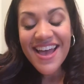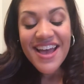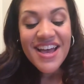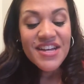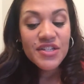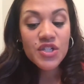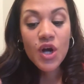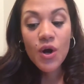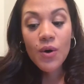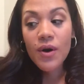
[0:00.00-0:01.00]

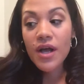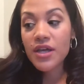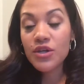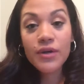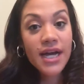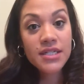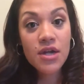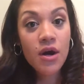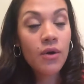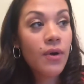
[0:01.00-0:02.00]
So, you guys
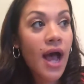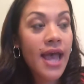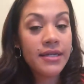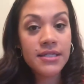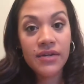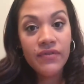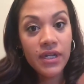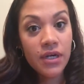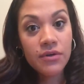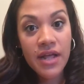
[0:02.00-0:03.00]
know I did a
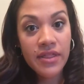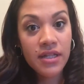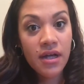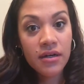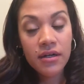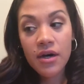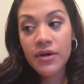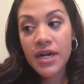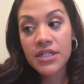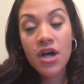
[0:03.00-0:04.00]
video not that long ago and I
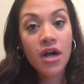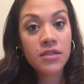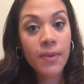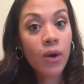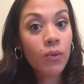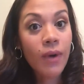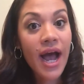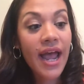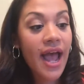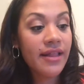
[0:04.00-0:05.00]
talked about why
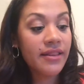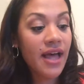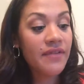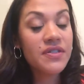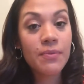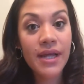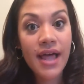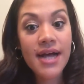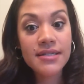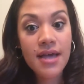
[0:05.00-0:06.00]
I left my
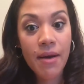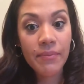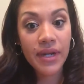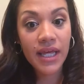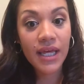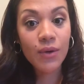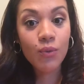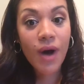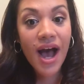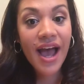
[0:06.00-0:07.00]
last company,
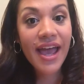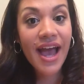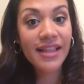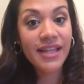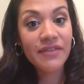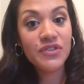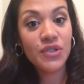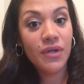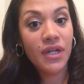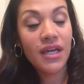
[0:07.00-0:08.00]
why I left
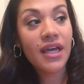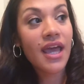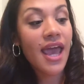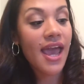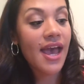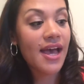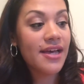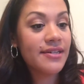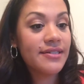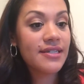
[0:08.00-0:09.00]
Unique,
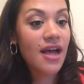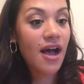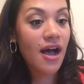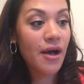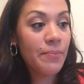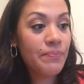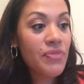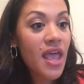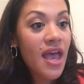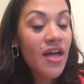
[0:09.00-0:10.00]
and
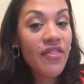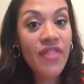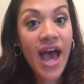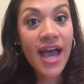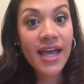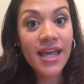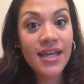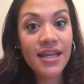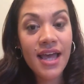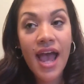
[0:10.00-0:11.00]
that
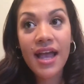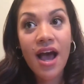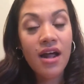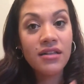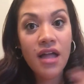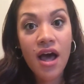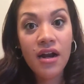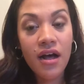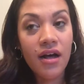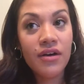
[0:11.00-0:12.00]
got a lot
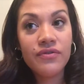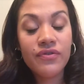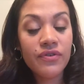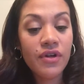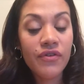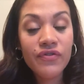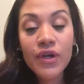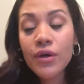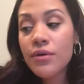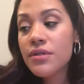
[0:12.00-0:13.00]
of
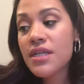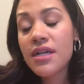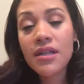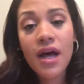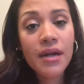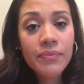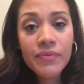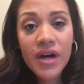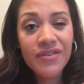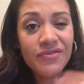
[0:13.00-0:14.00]
views and a lot
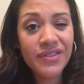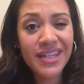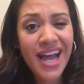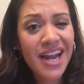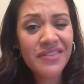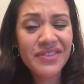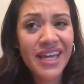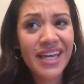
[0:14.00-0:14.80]
of kind of like